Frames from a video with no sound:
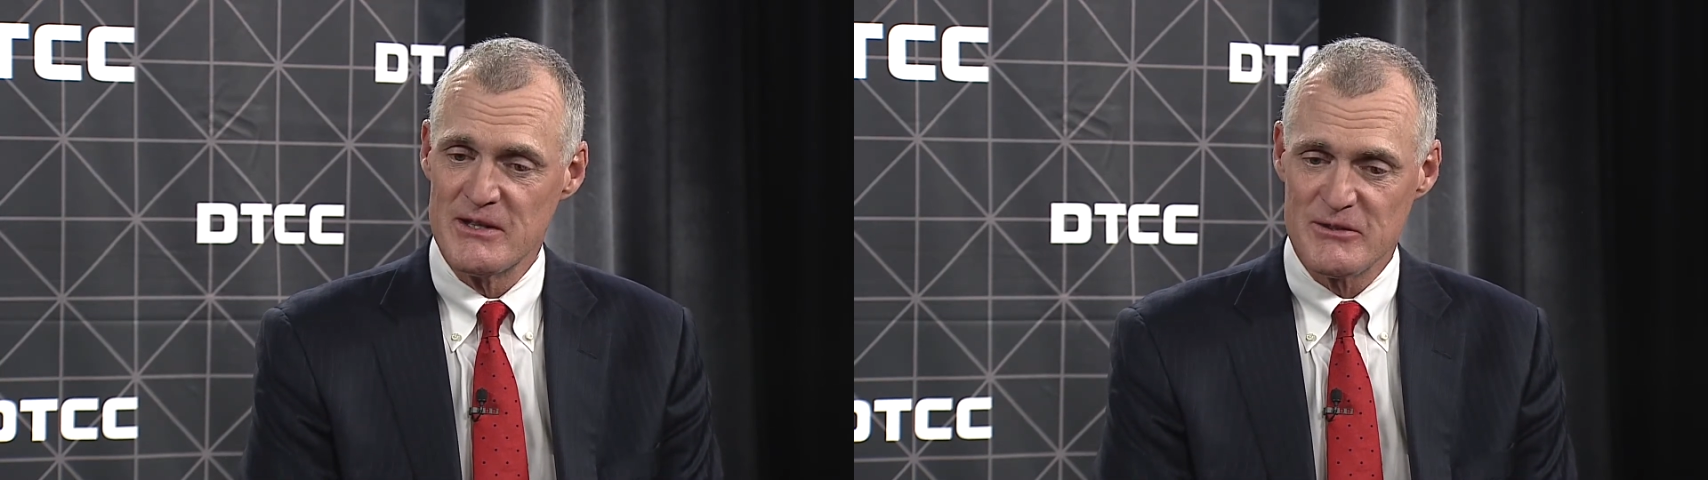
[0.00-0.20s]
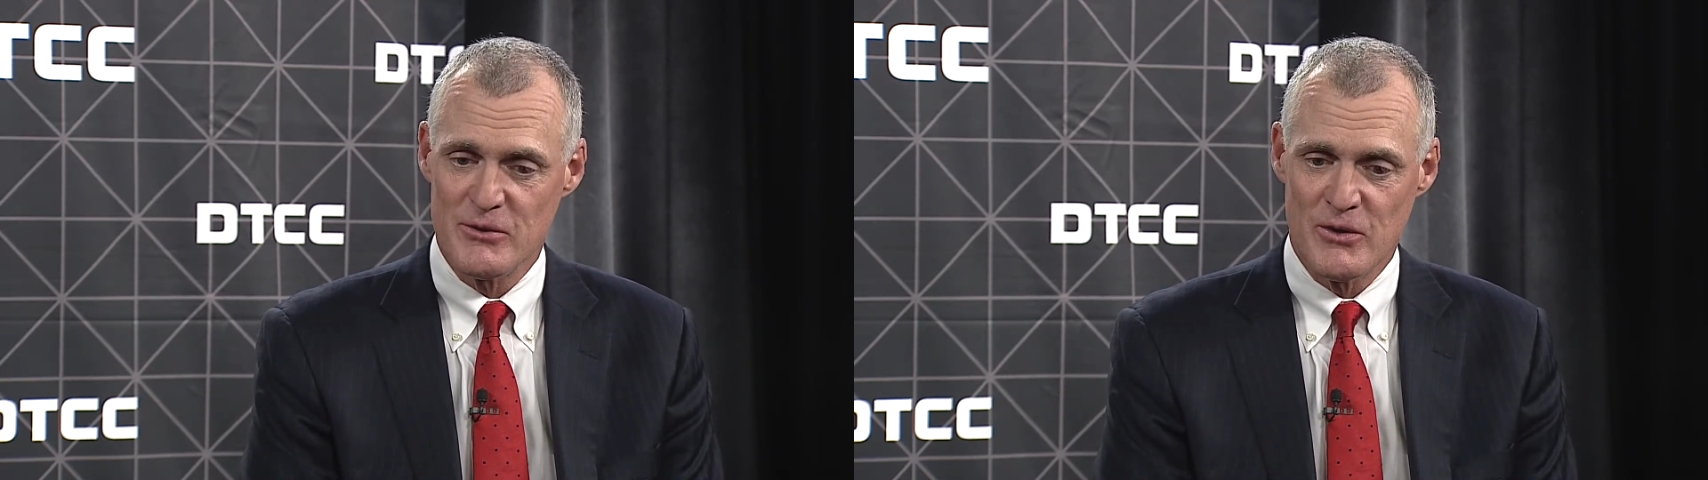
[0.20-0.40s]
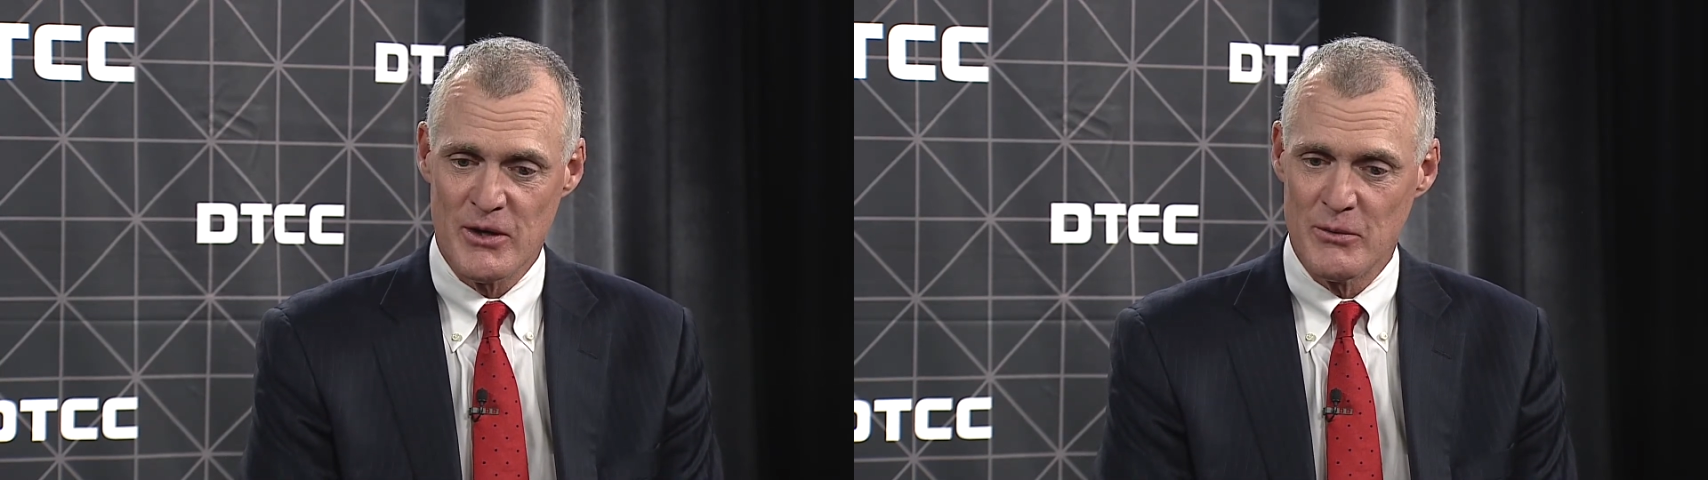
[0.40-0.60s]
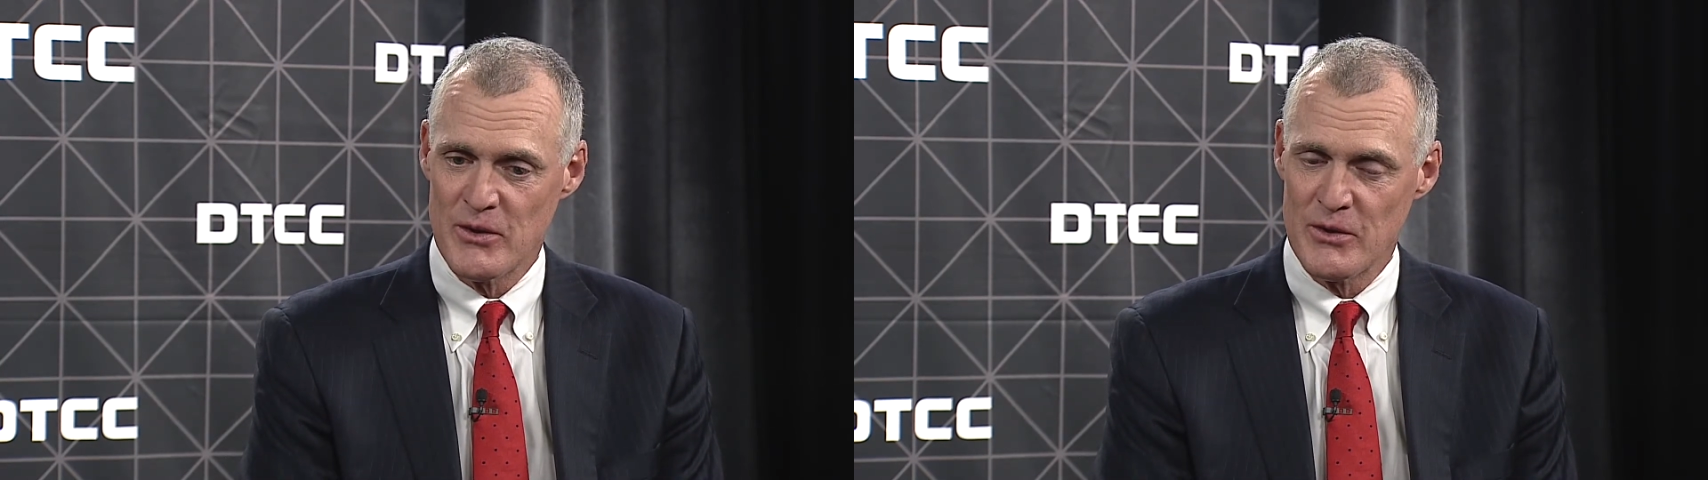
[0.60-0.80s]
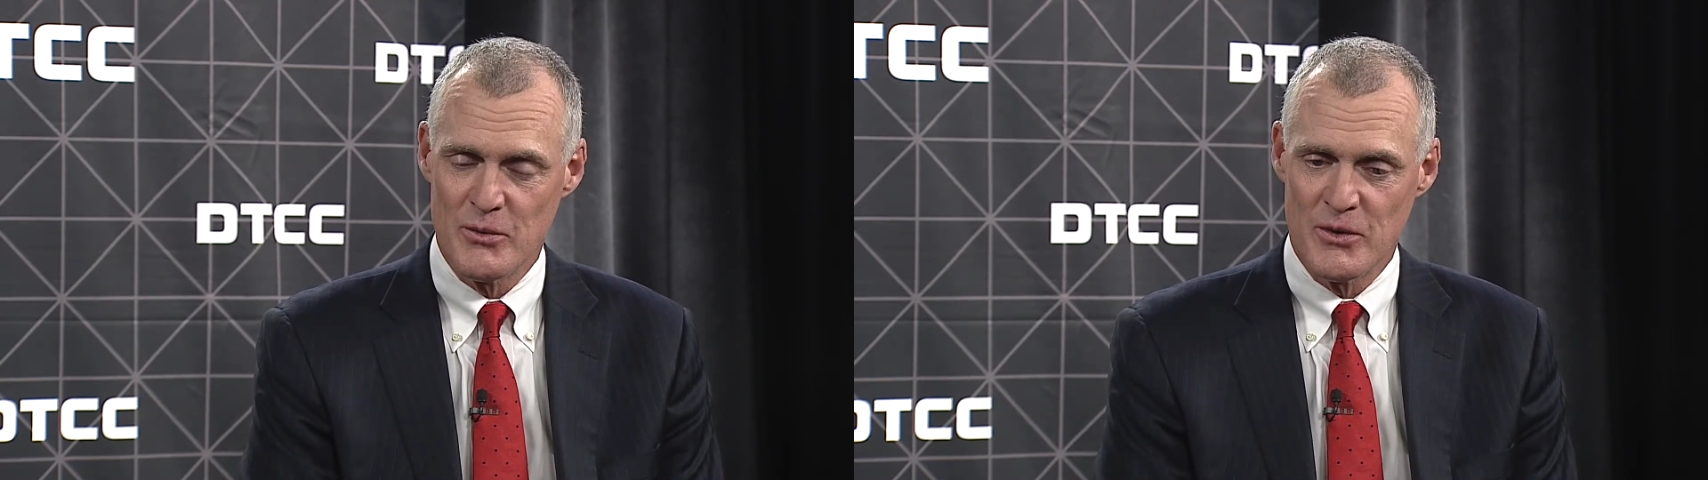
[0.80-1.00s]
the scoring
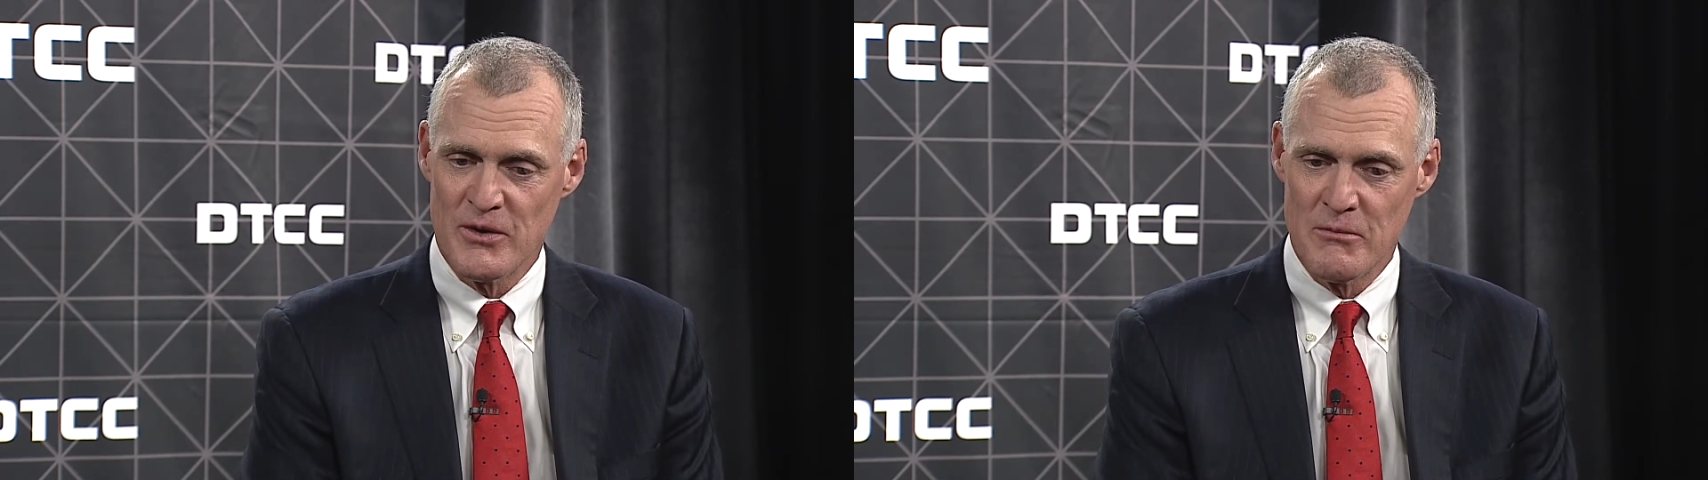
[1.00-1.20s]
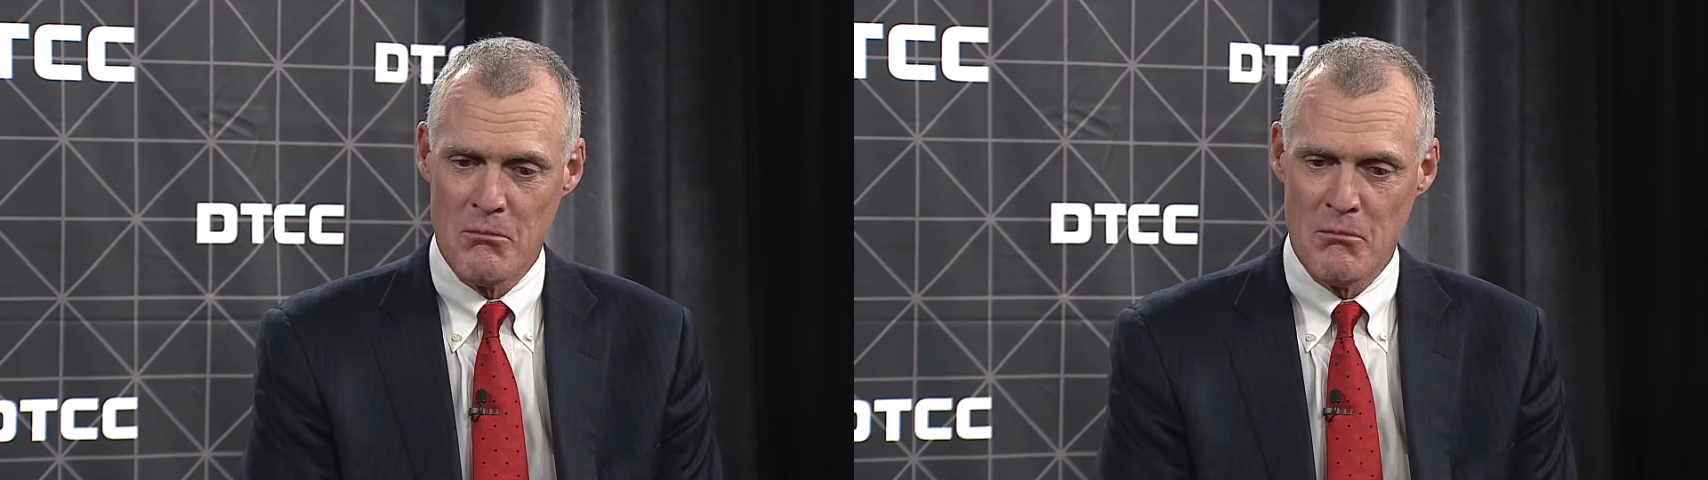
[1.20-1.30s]
were